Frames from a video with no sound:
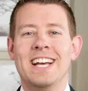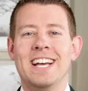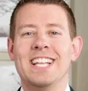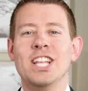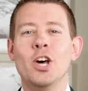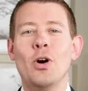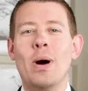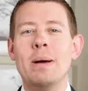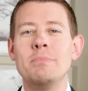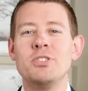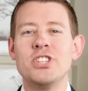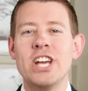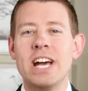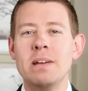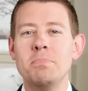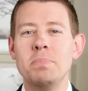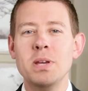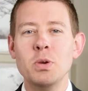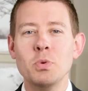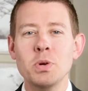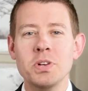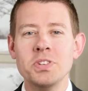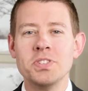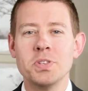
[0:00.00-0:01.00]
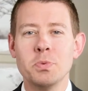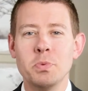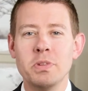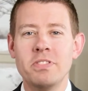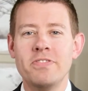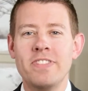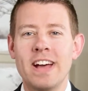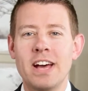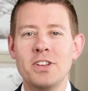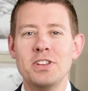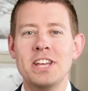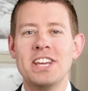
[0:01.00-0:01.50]
Hello, I'm Chad P. Wilson
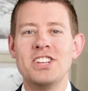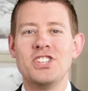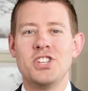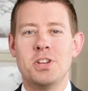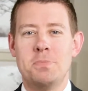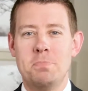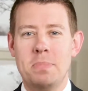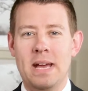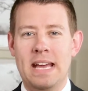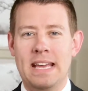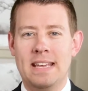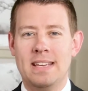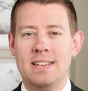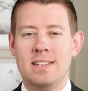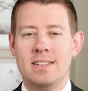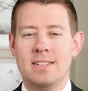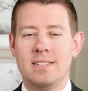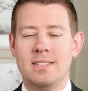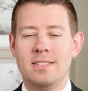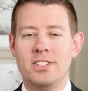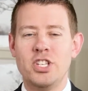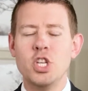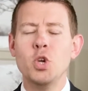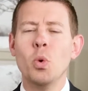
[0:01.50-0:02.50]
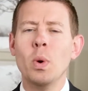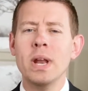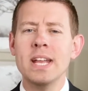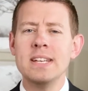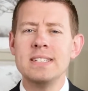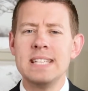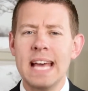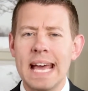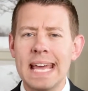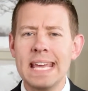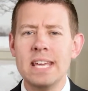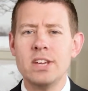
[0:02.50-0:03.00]
with Foundation Bank. Do you want
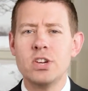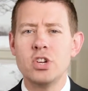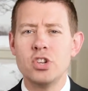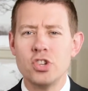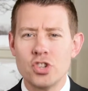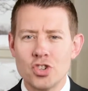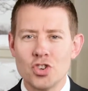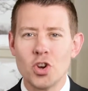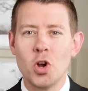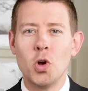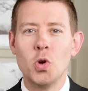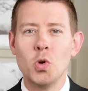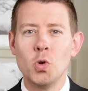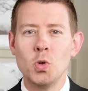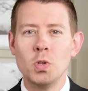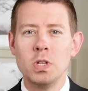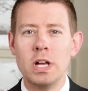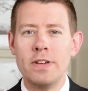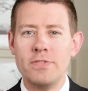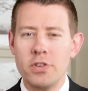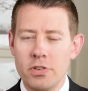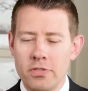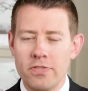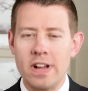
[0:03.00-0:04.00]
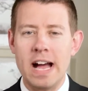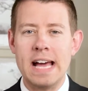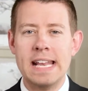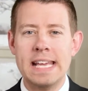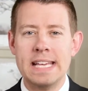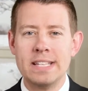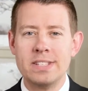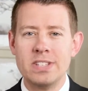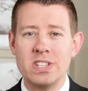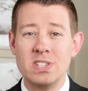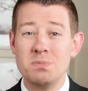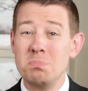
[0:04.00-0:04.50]
to take control of your
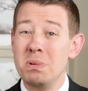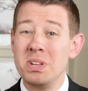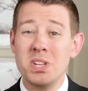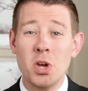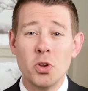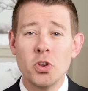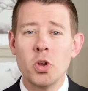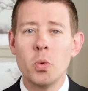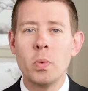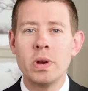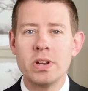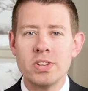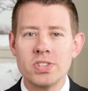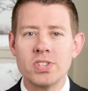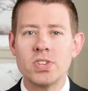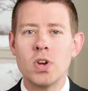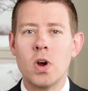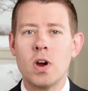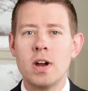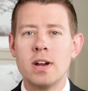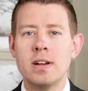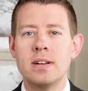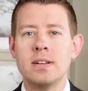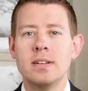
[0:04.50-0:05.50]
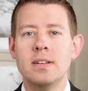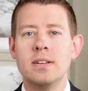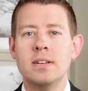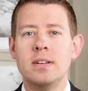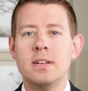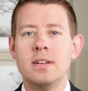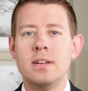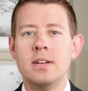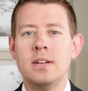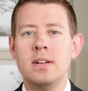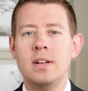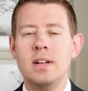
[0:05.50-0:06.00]
finances but don't know where to start?
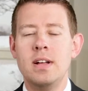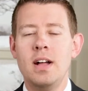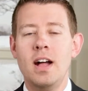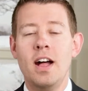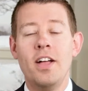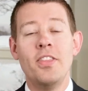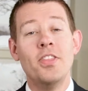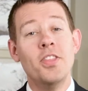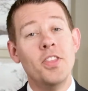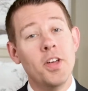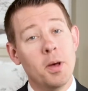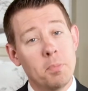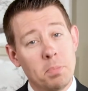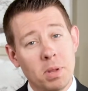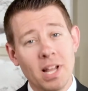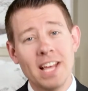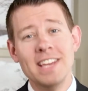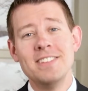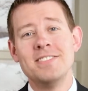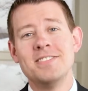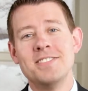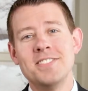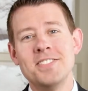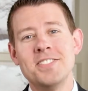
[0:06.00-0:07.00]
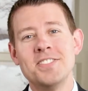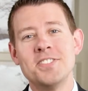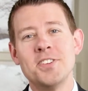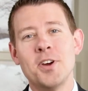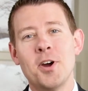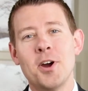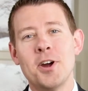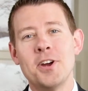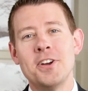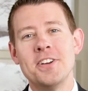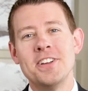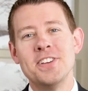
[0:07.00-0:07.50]
The place to
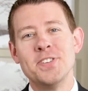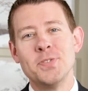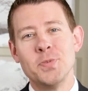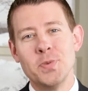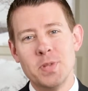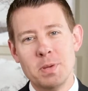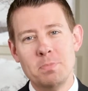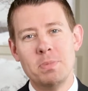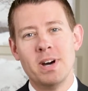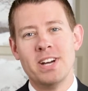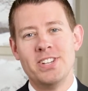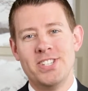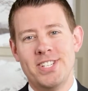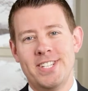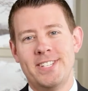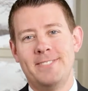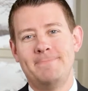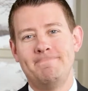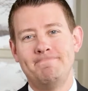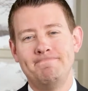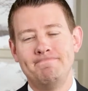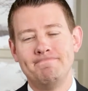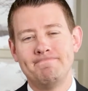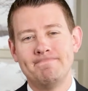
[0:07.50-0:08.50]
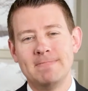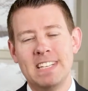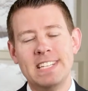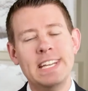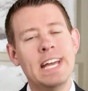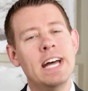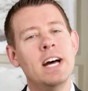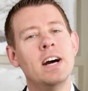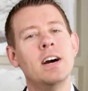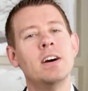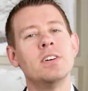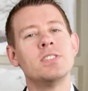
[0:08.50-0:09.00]
start is with a budget.
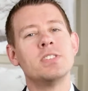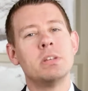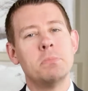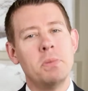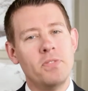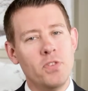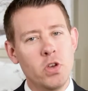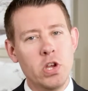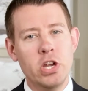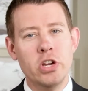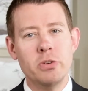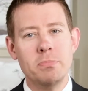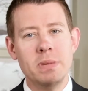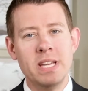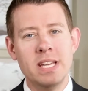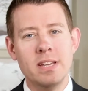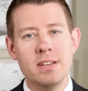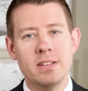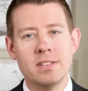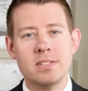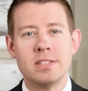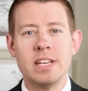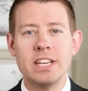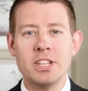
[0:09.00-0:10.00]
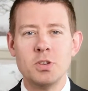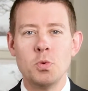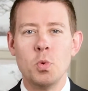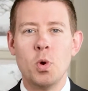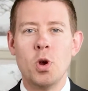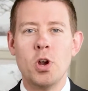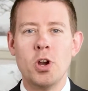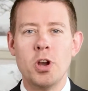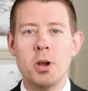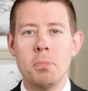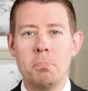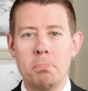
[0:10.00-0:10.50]
Now, some of you hear me say the
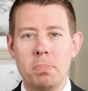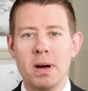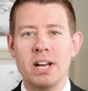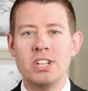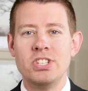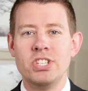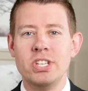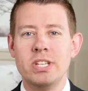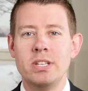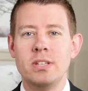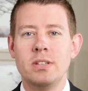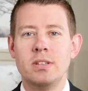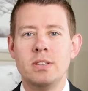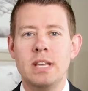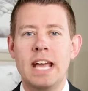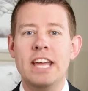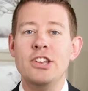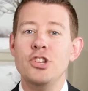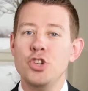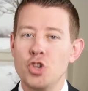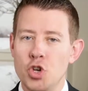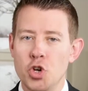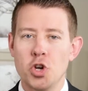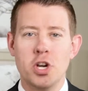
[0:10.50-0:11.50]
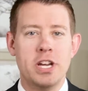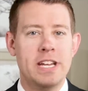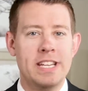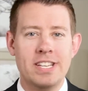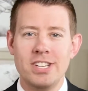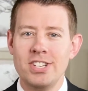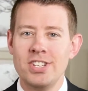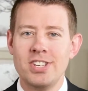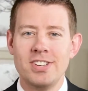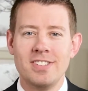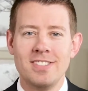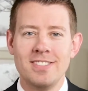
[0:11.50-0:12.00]
word budget and you
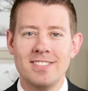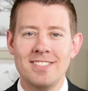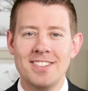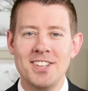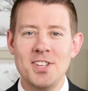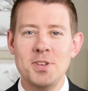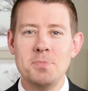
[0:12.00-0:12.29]
cringe.